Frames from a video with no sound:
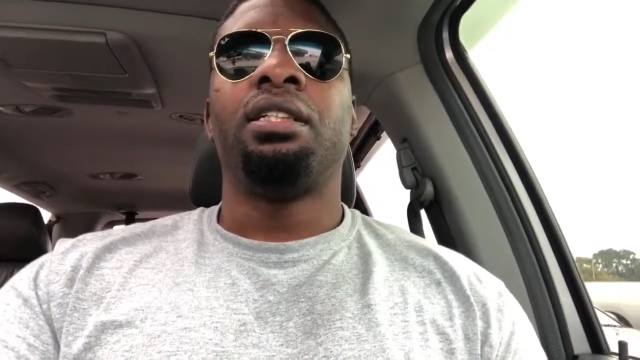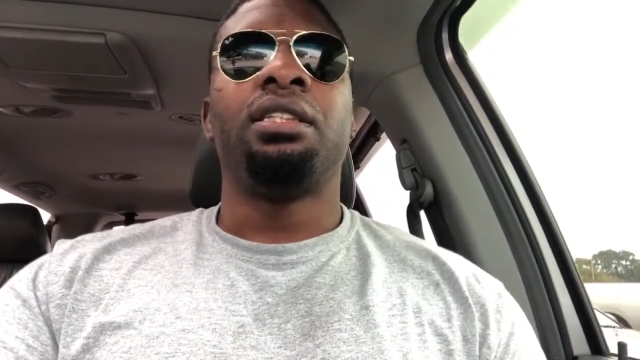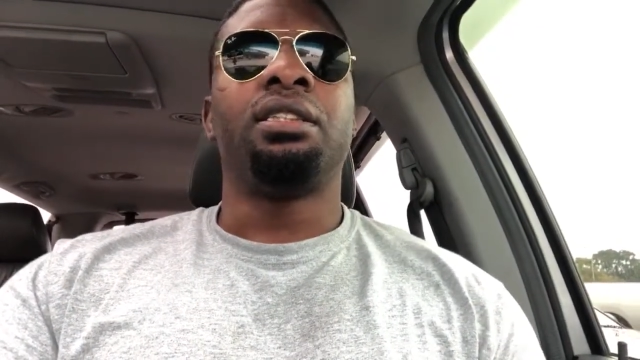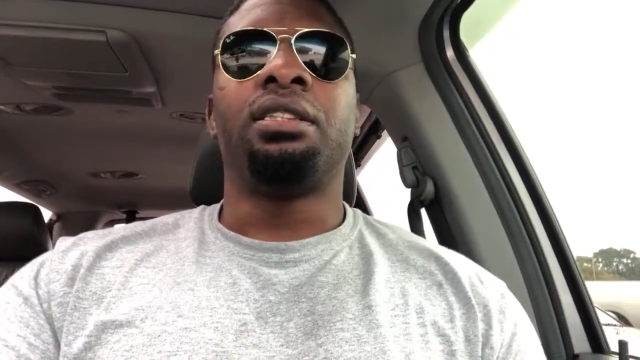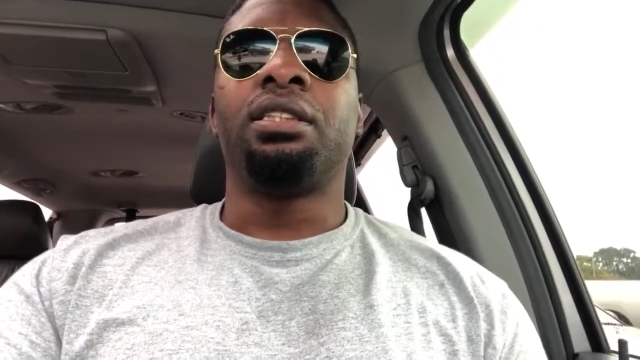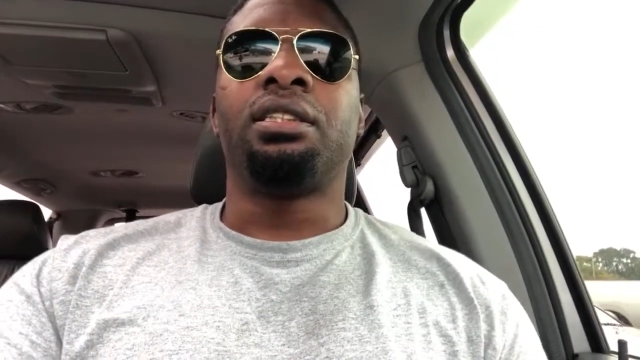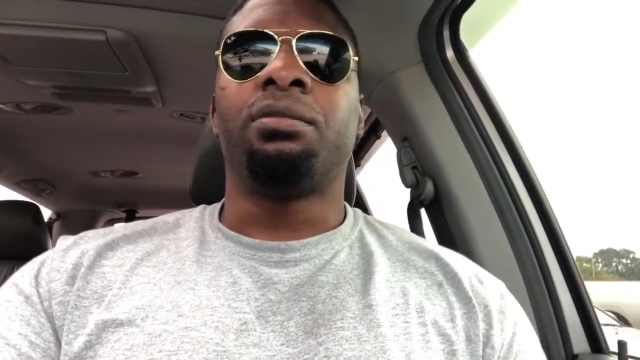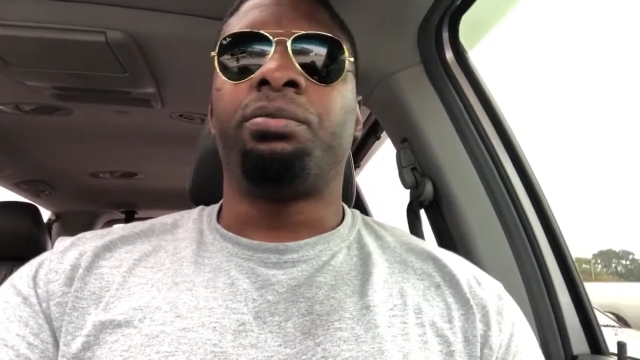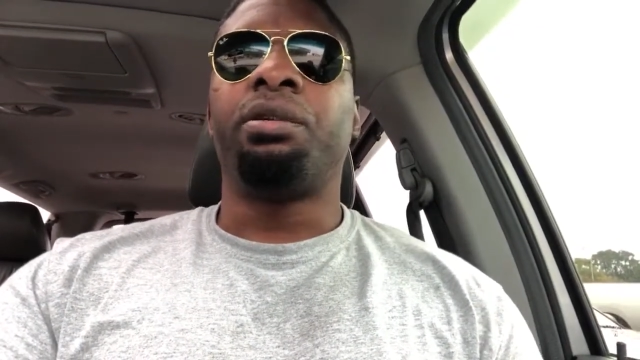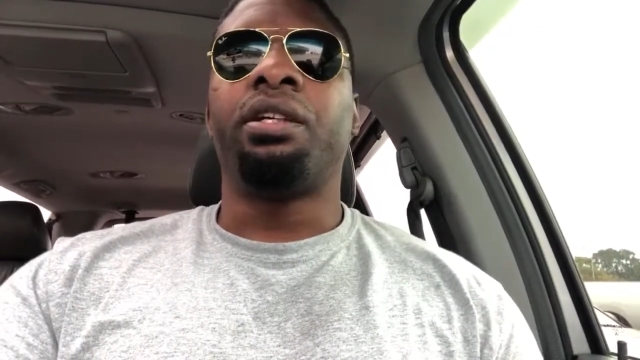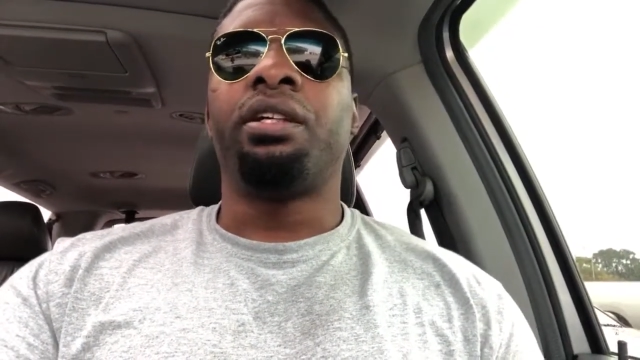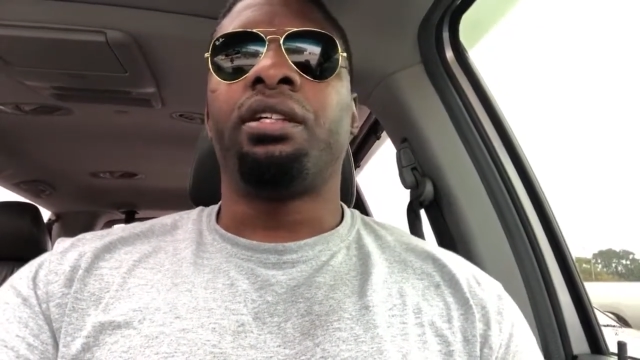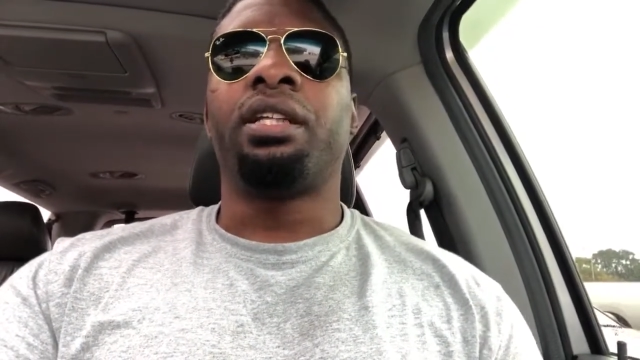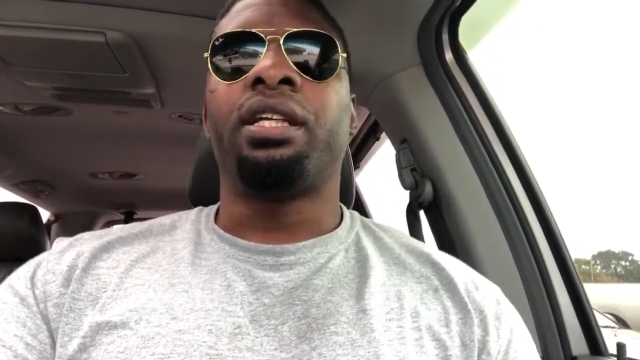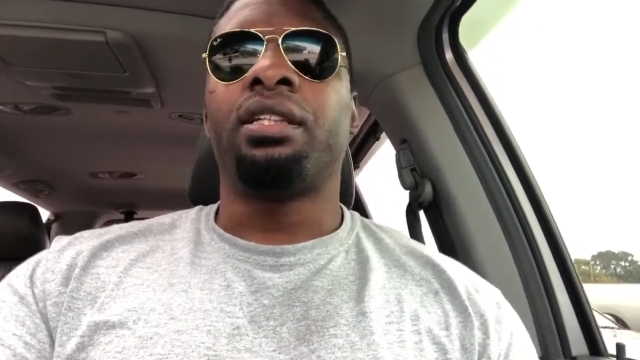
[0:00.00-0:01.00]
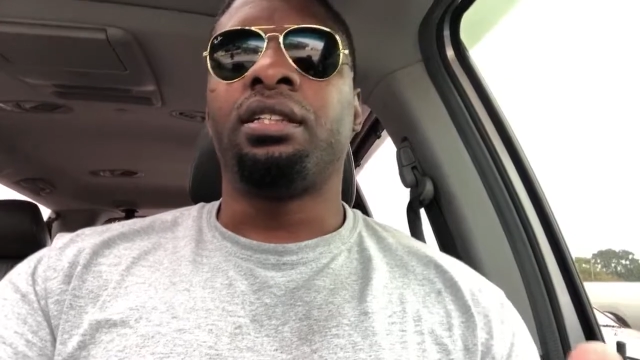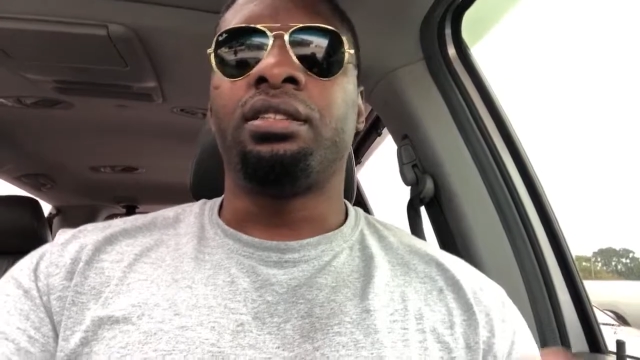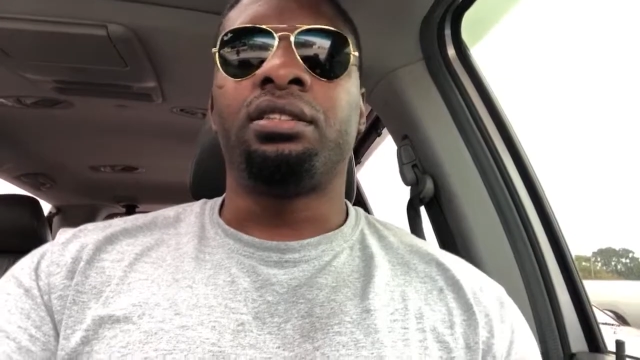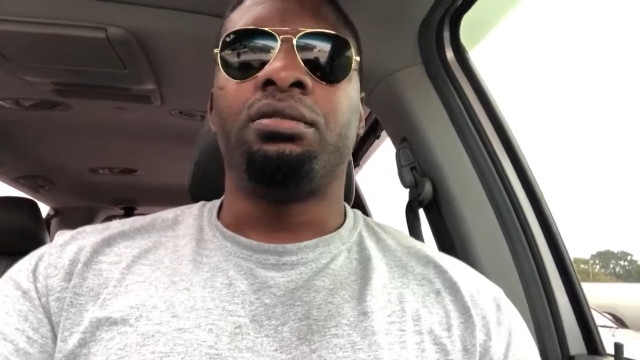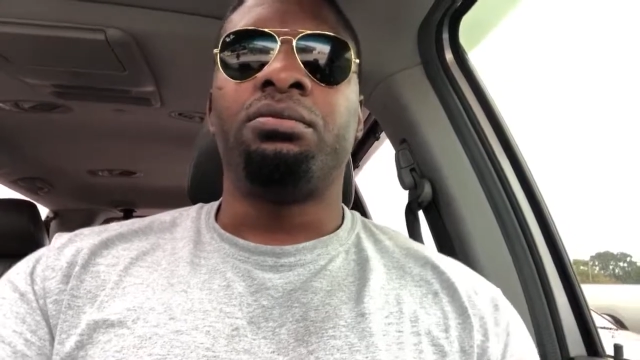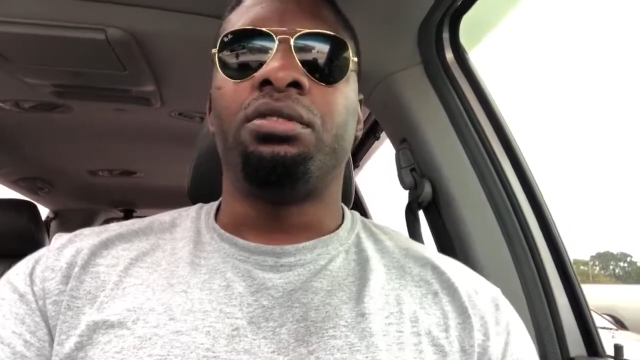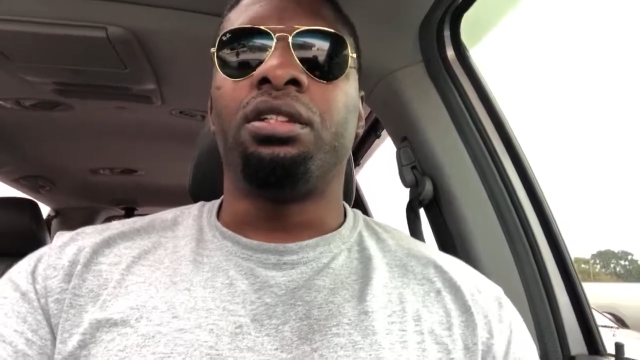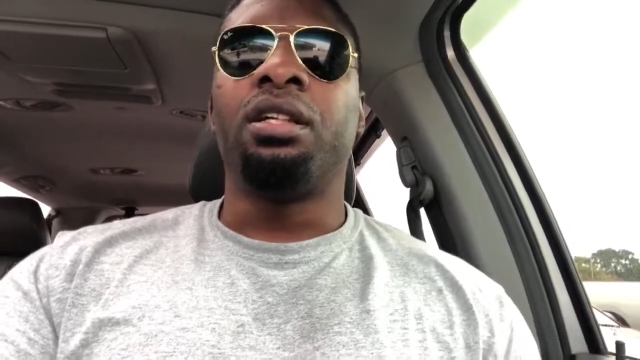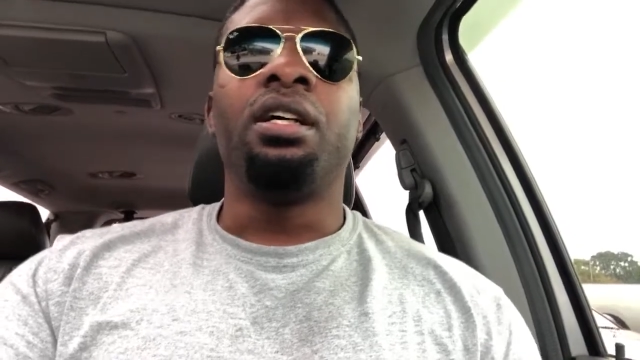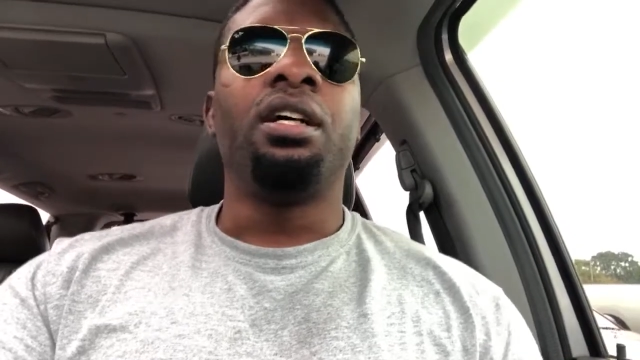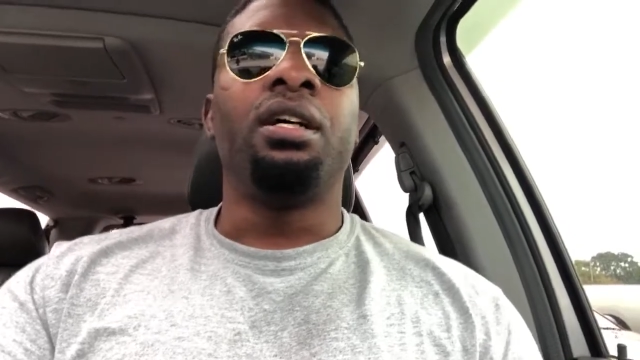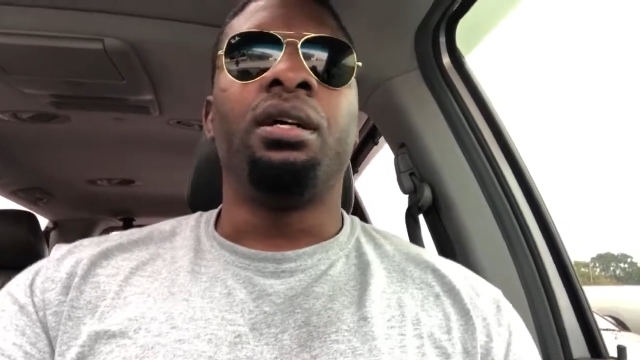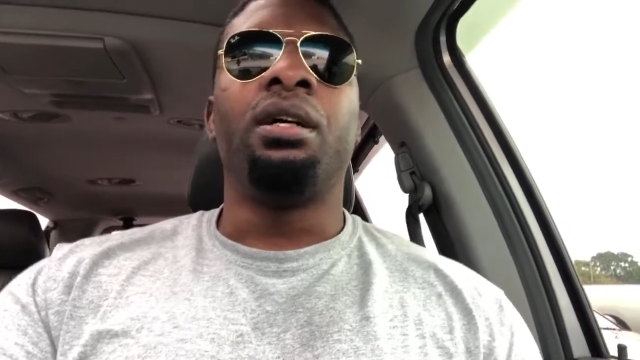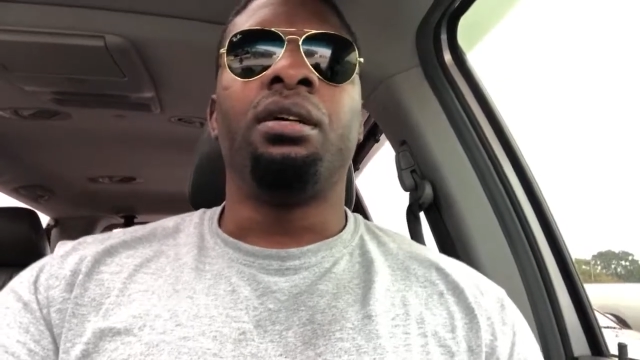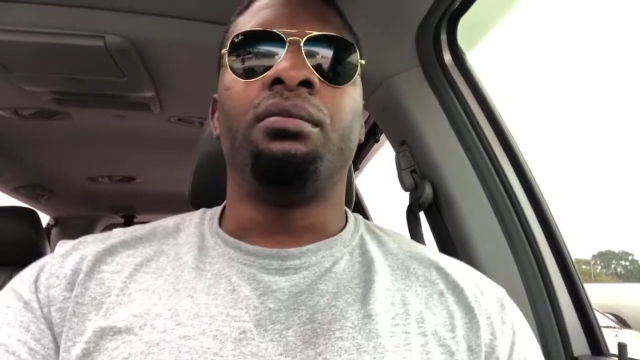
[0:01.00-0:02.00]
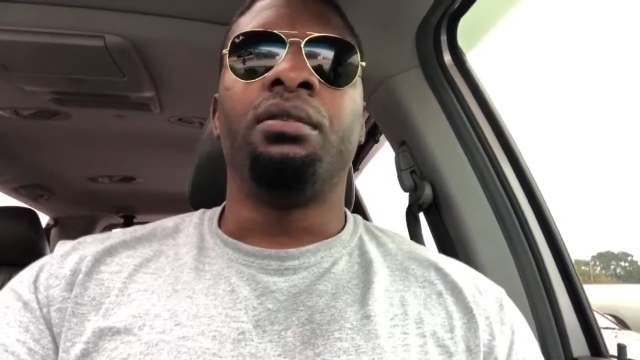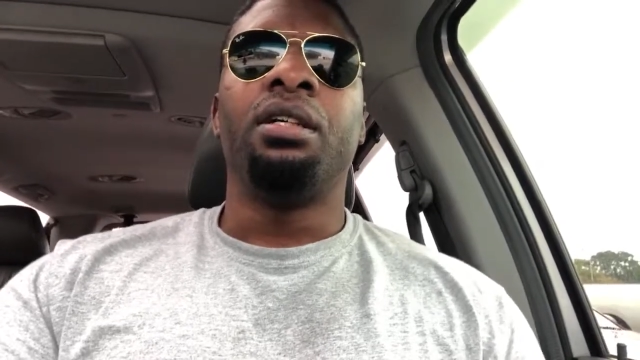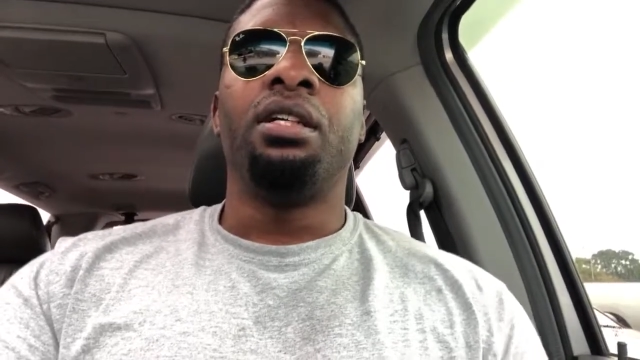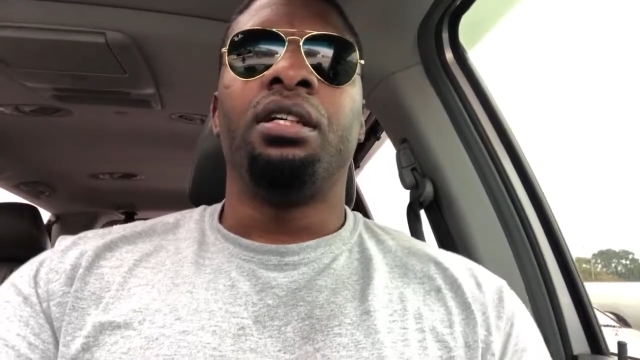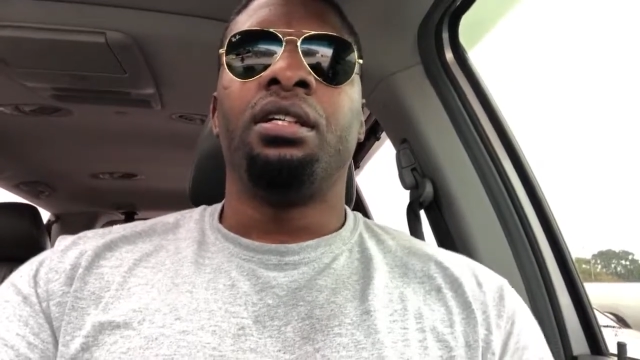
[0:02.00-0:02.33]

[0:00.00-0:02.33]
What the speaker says: it just disappeared. Like there's no more.